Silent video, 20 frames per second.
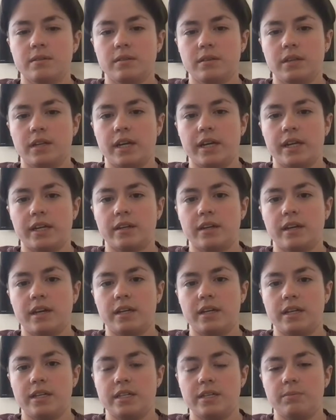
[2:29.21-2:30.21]
like
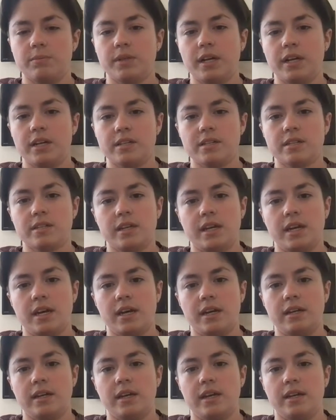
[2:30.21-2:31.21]
NAD+
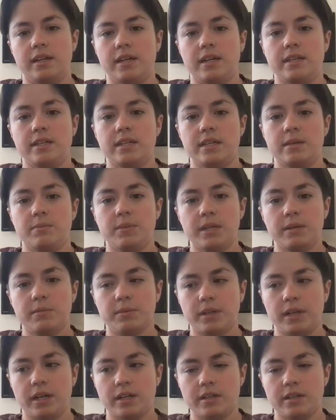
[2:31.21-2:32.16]
and NADP+.